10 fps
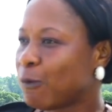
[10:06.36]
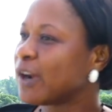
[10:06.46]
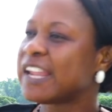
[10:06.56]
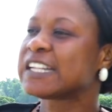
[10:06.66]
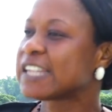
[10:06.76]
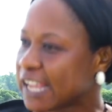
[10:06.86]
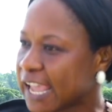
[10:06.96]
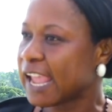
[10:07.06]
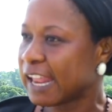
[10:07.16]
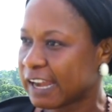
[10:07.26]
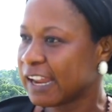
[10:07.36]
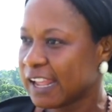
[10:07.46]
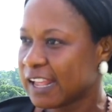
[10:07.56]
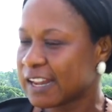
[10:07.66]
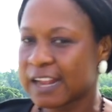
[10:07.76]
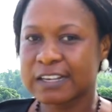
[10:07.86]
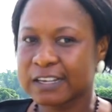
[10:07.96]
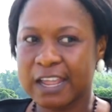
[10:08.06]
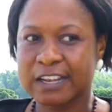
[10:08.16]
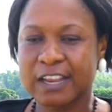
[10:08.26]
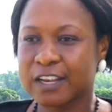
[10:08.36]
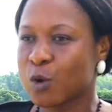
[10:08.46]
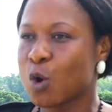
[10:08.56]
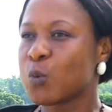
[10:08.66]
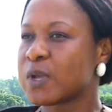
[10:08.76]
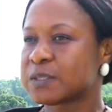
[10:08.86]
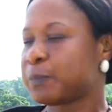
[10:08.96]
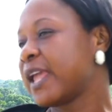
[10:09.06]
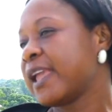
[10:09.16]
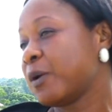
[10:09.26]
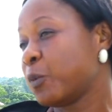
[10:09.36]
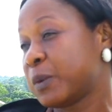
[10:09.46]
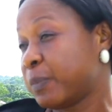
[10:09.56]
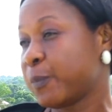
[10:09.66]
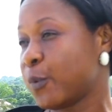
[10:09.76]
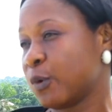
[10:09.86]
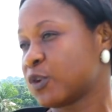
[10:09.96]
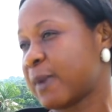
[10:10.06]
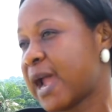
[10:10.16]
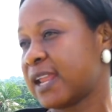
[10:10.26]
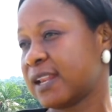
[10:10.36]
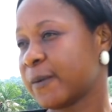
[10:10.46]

yet again that they always play with people's mind.